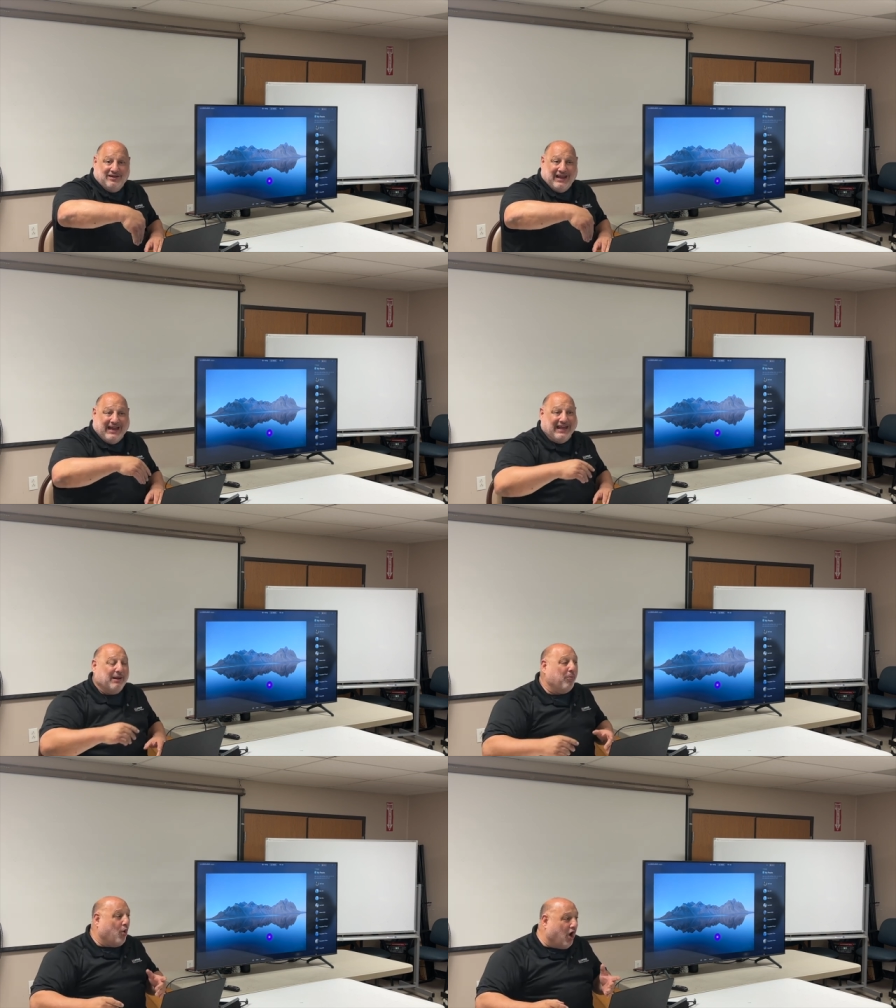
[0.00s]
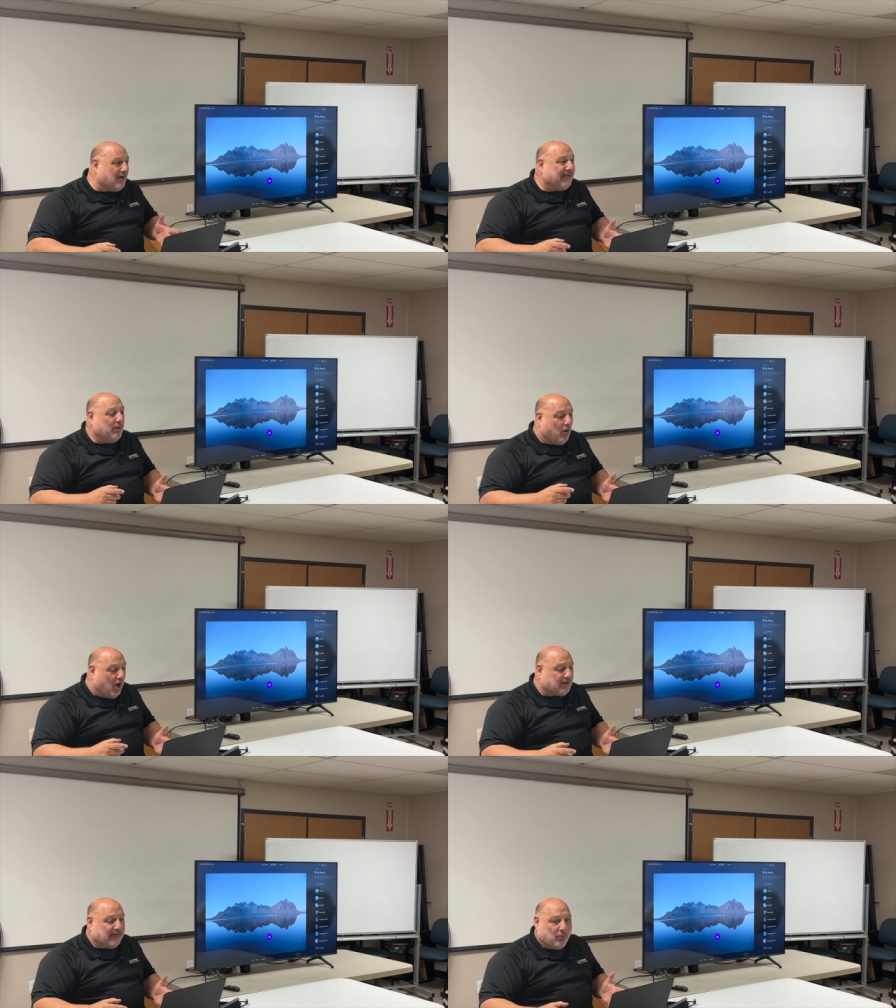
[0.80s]
and, and I'm walking,
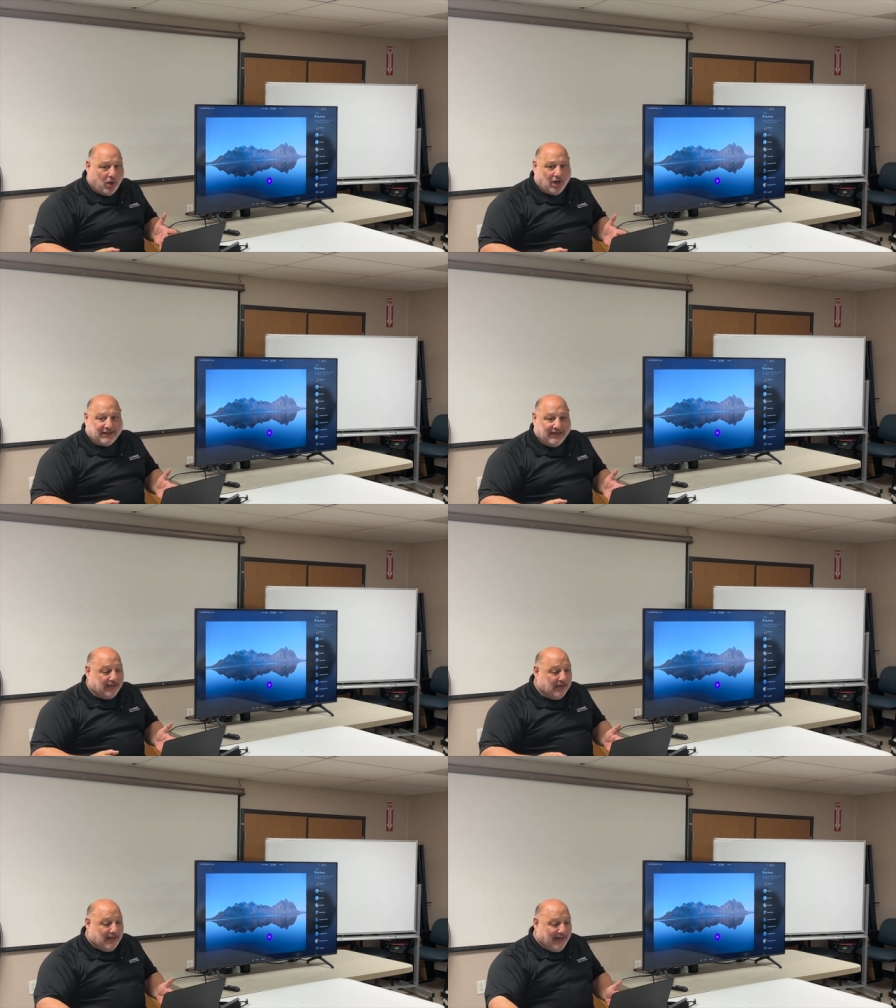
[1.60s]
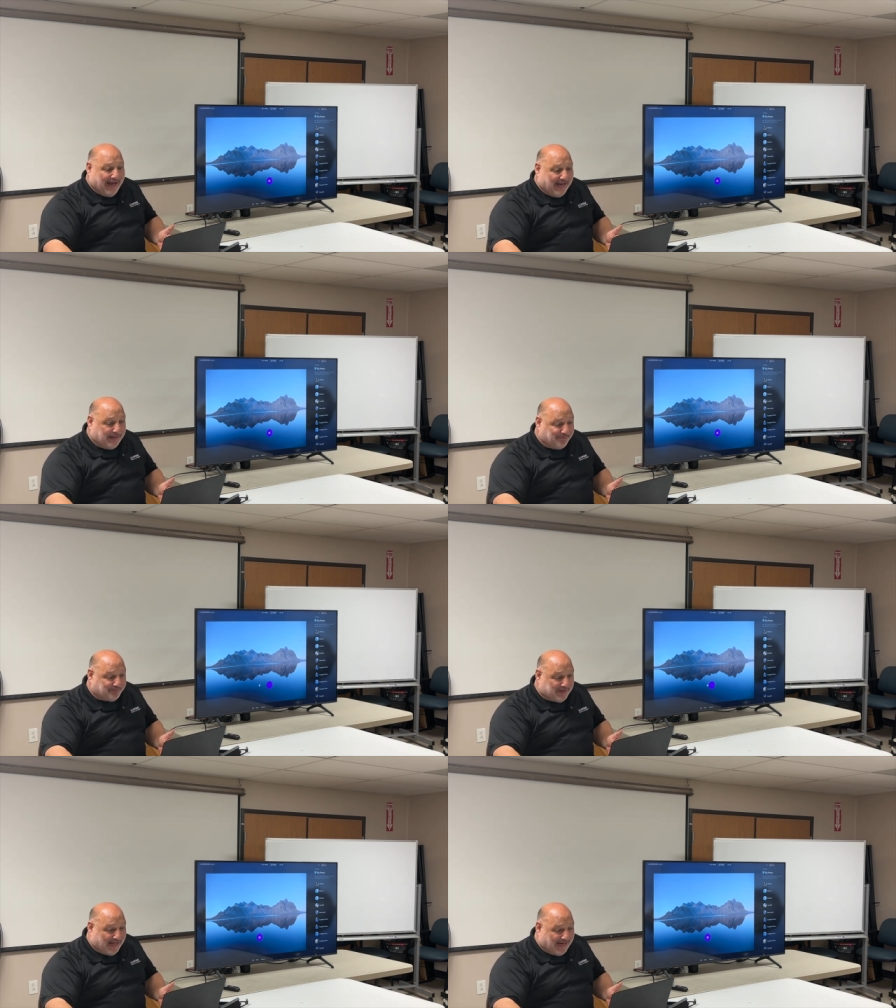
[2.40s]
walking, walking. And
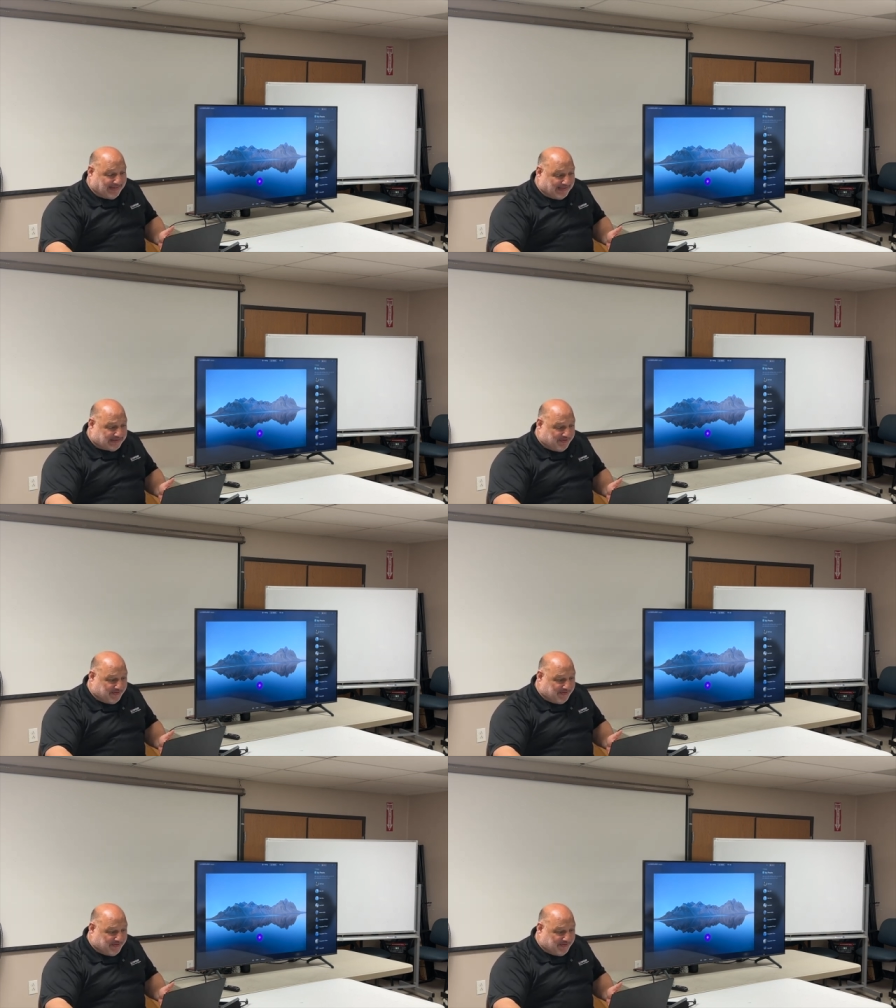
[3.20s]
I get to